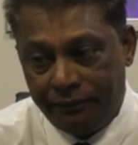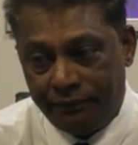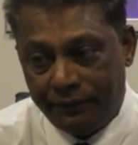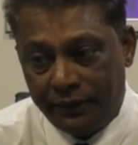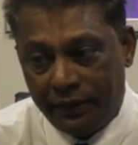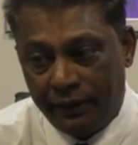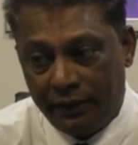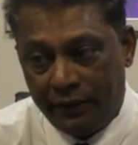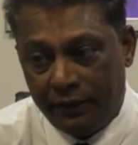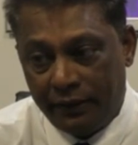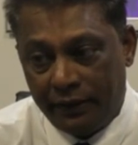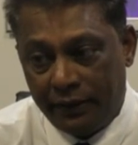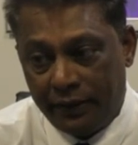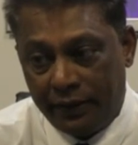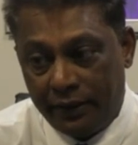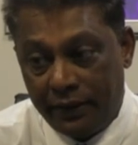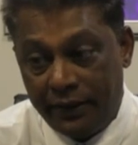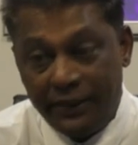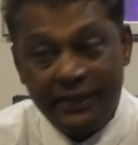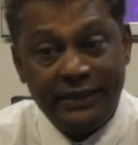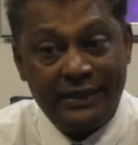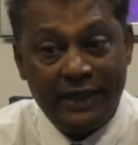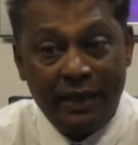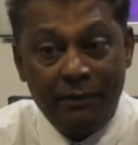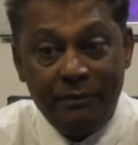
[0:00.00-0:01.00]
um,
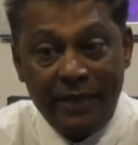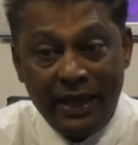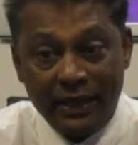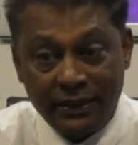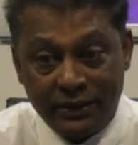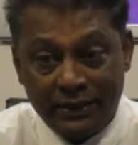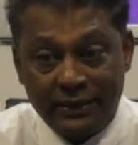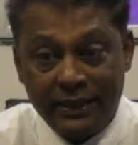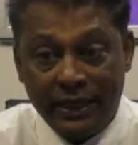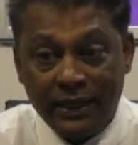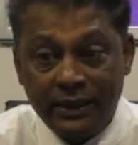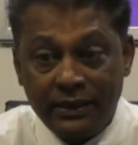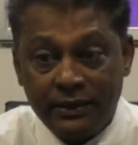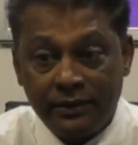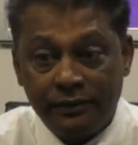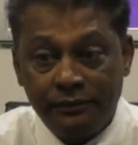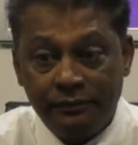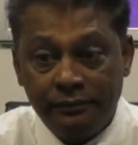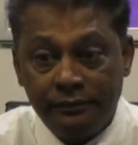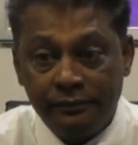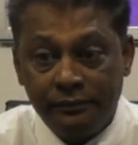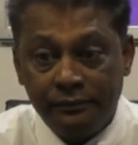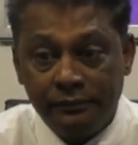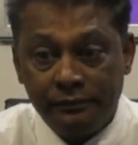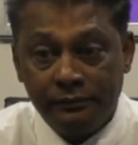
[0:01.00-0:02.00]
uh, Reserve Bank stats,
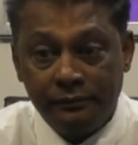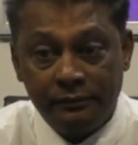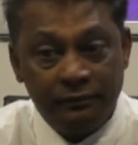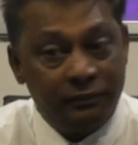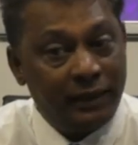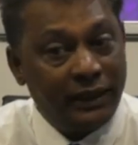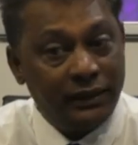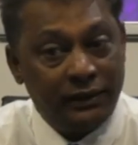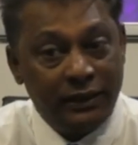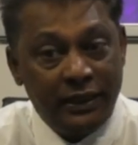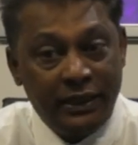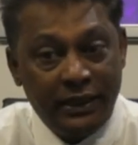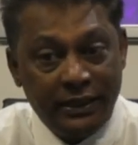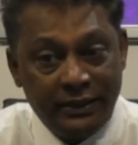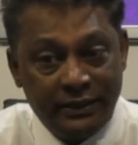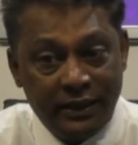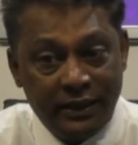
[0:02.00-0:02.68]
monthly